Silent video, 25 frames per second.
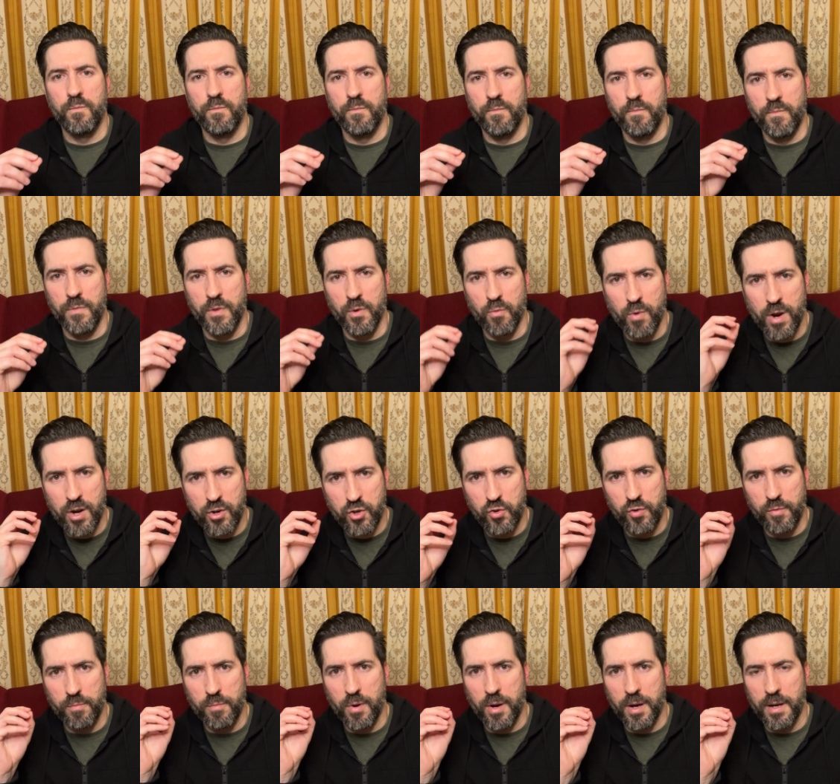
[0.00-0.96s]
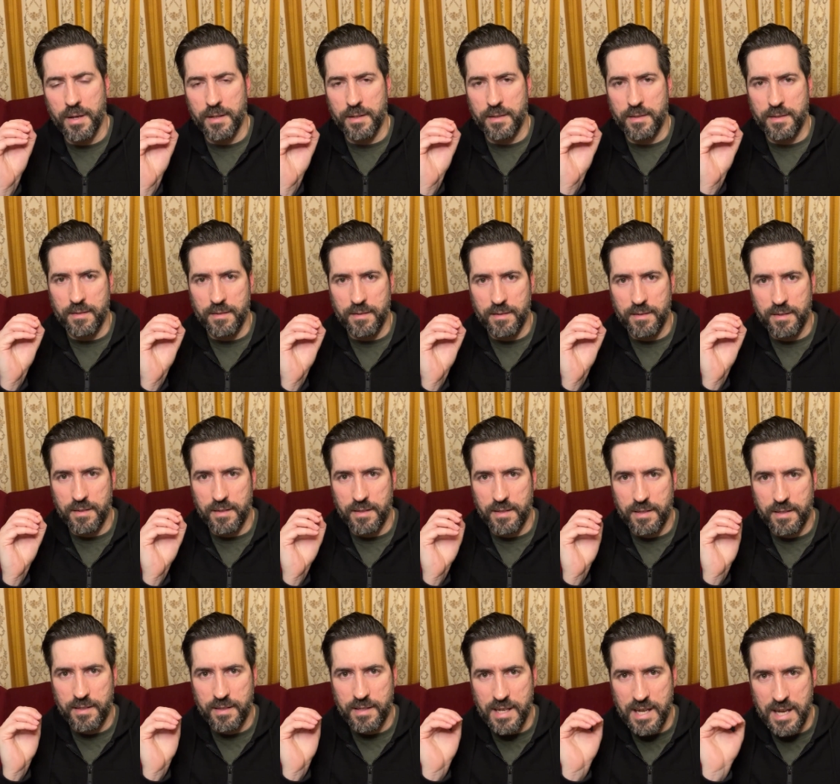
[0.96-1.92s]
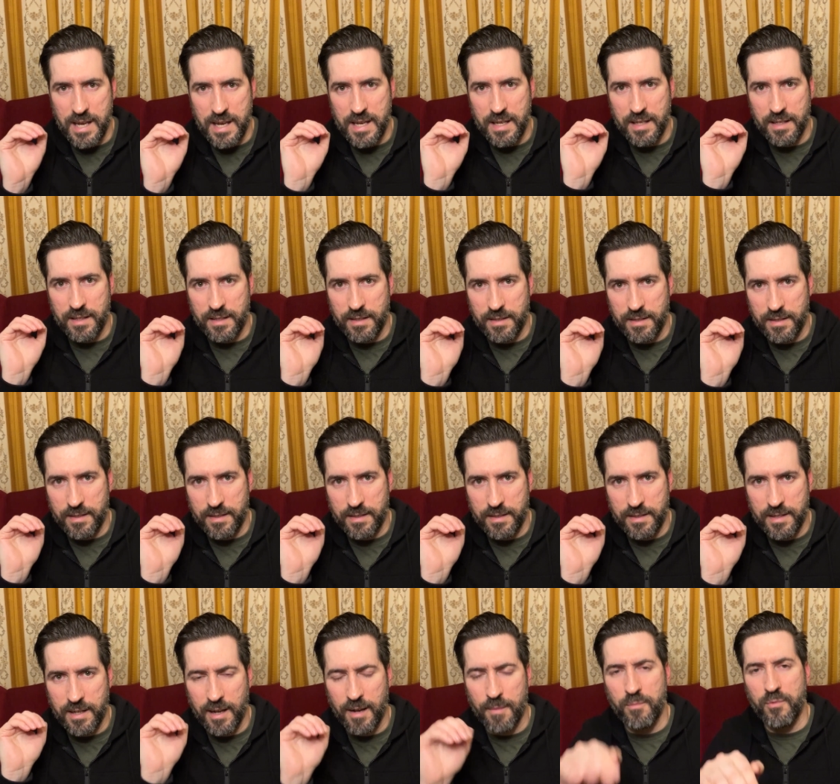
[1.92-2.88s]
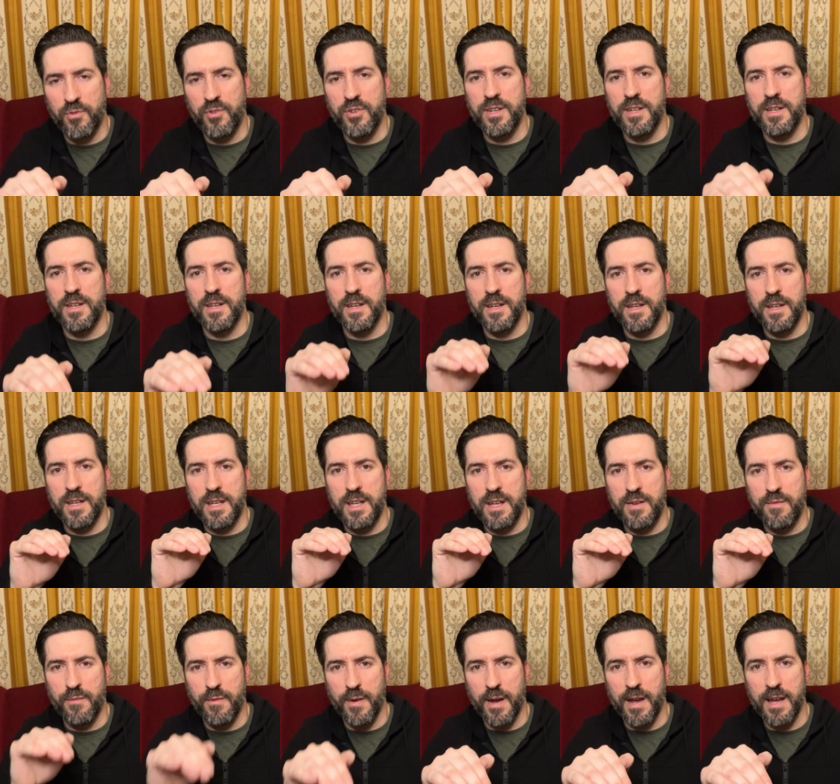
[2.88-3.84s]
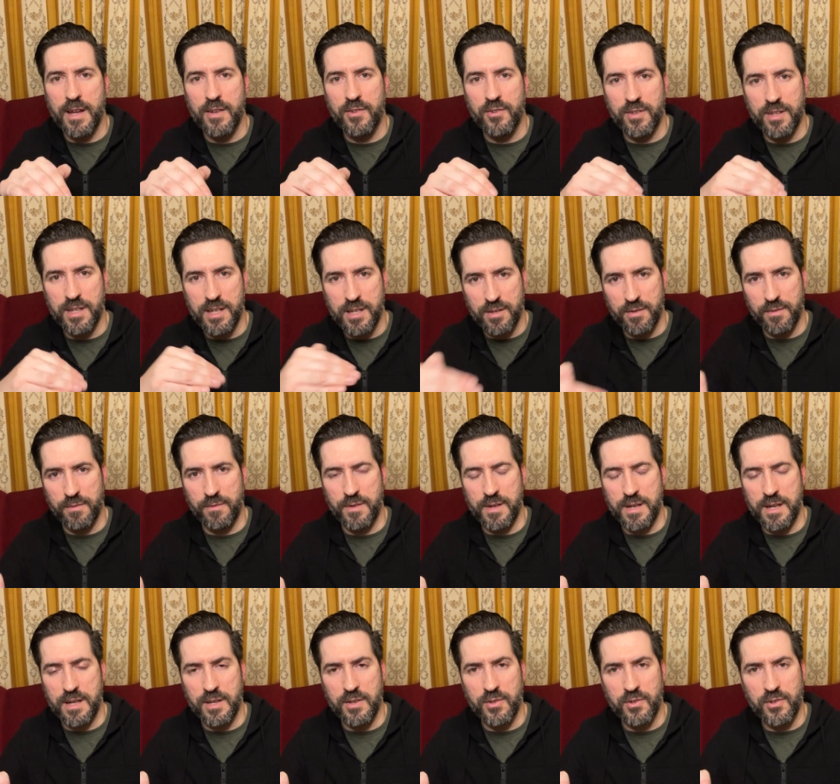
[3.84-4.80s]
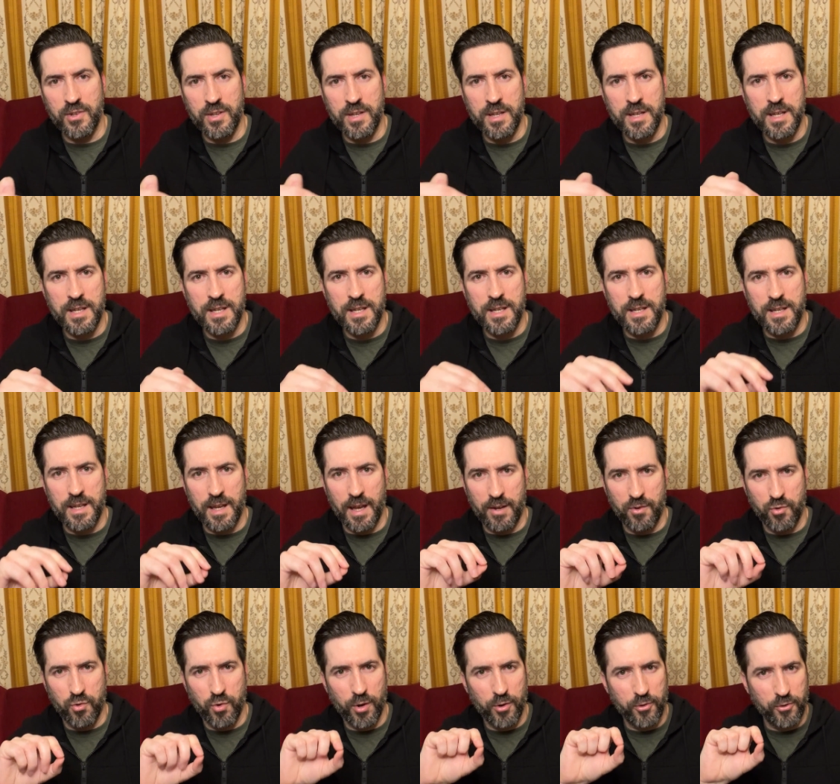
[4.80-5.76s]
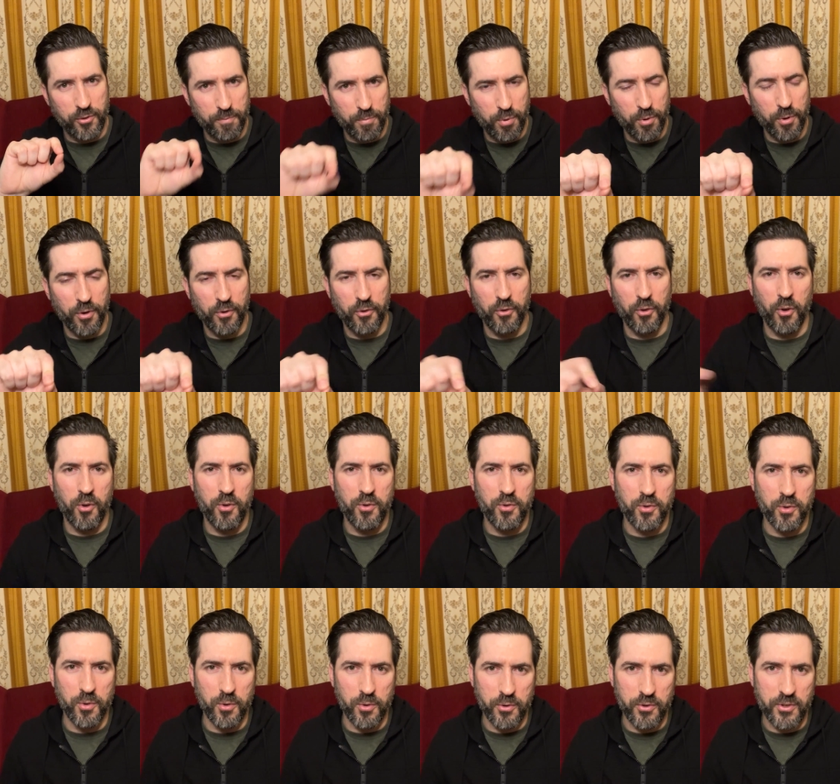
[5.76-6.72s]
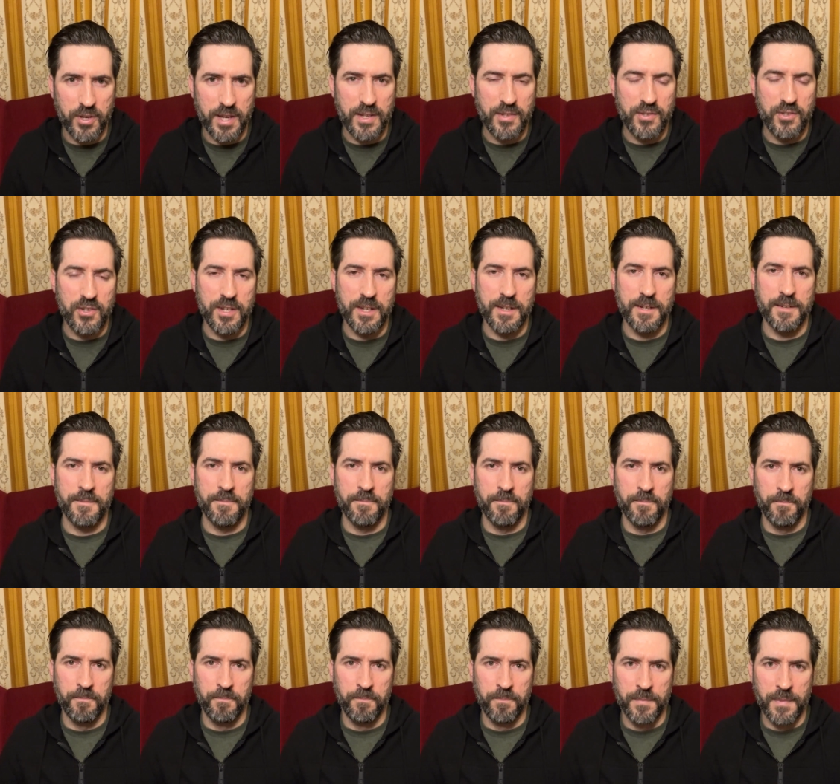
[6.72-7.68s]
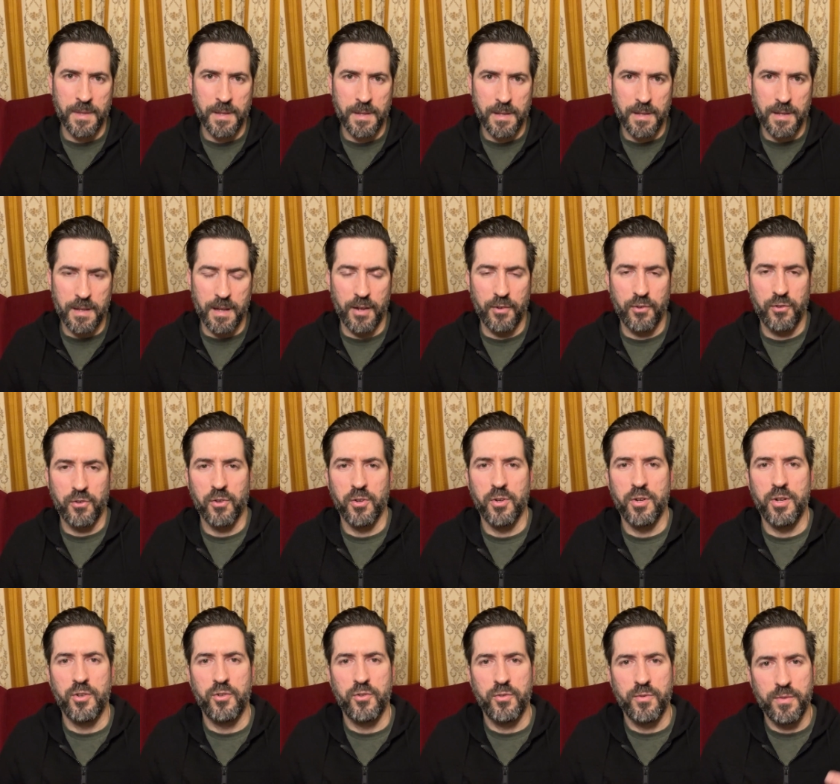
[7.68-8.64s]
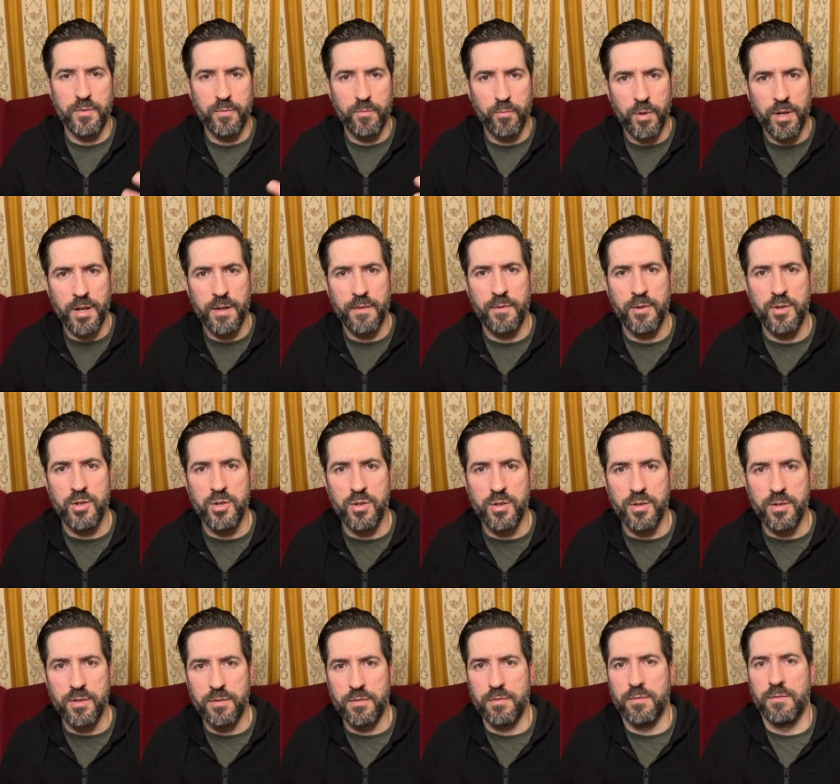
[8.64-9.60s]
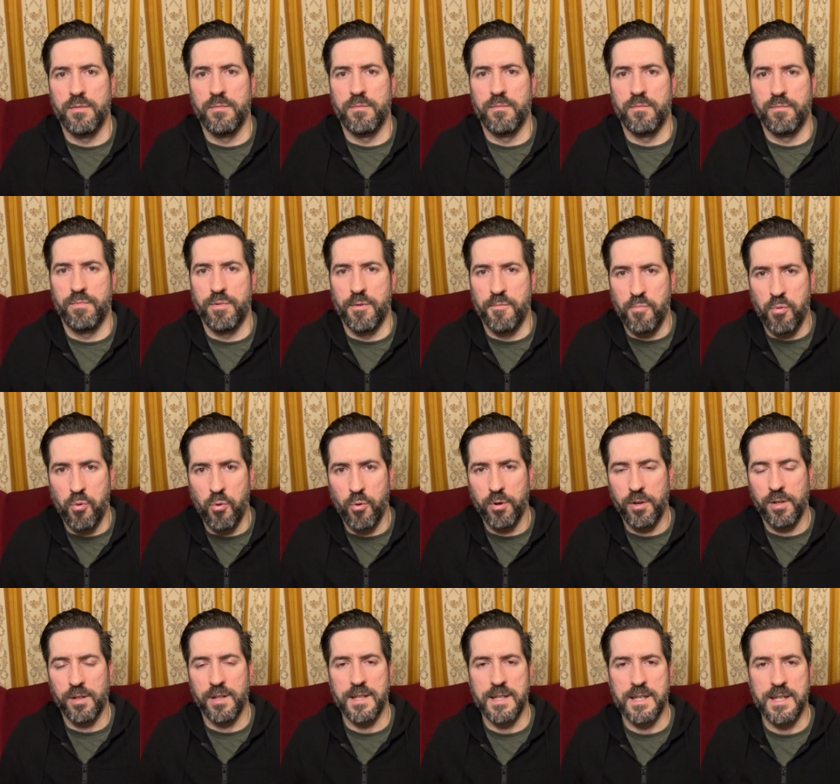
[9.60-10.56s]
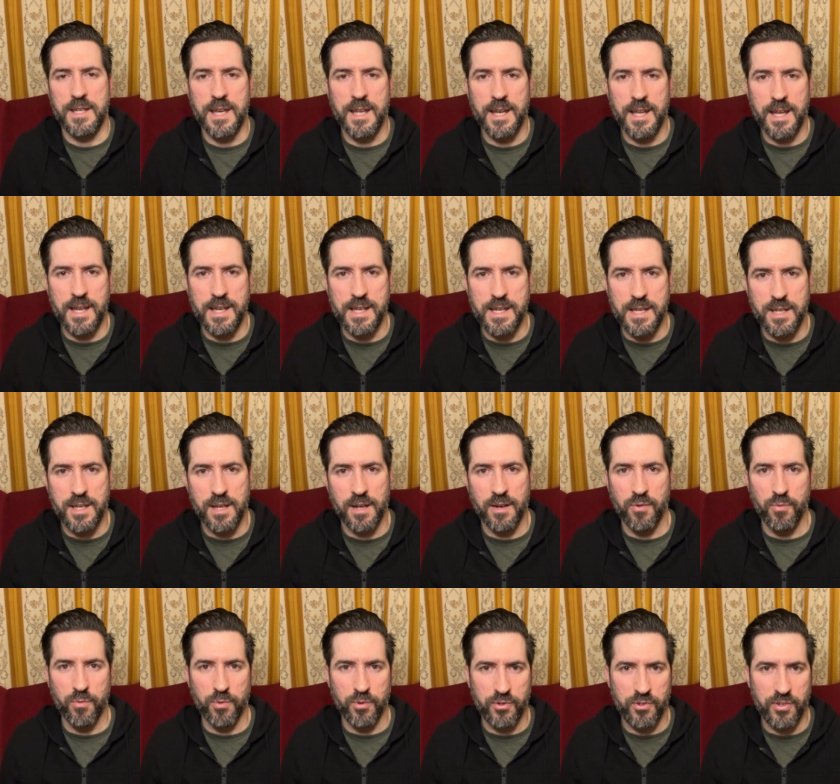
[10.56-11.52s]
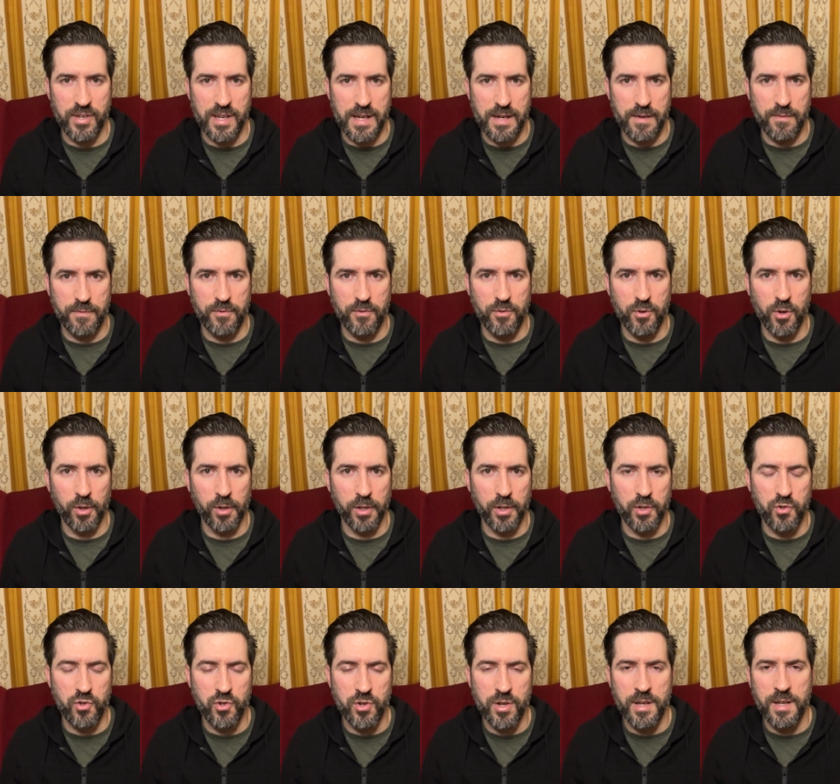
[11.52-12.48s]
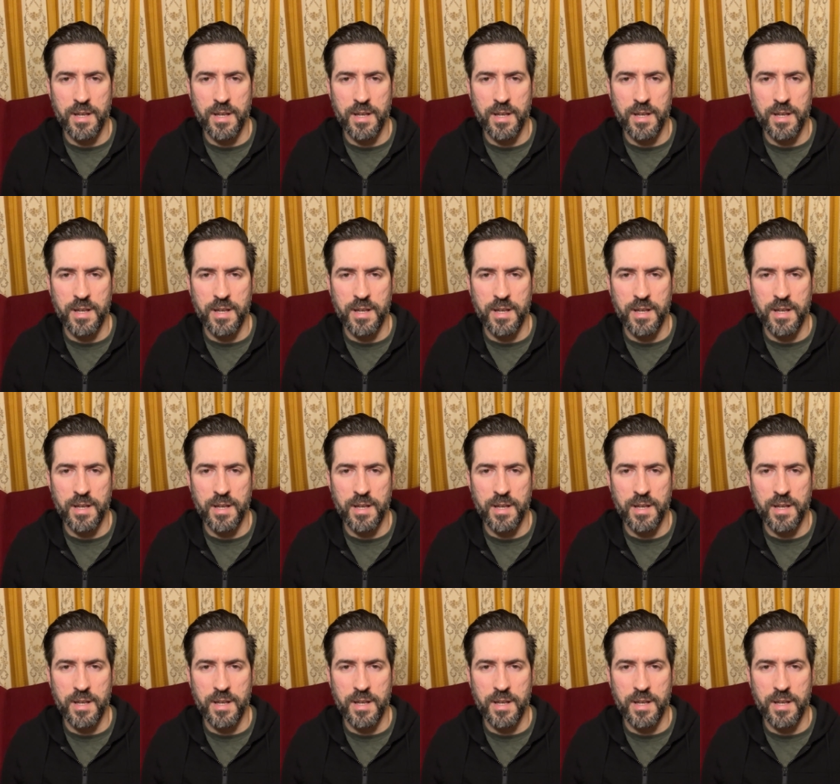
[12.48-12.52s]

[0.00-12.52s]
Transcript: the rational mind comes in and it invades and interferes and tries to put its own 2 cents in. And so it's whenever you purportedly get any kind of received knowledge,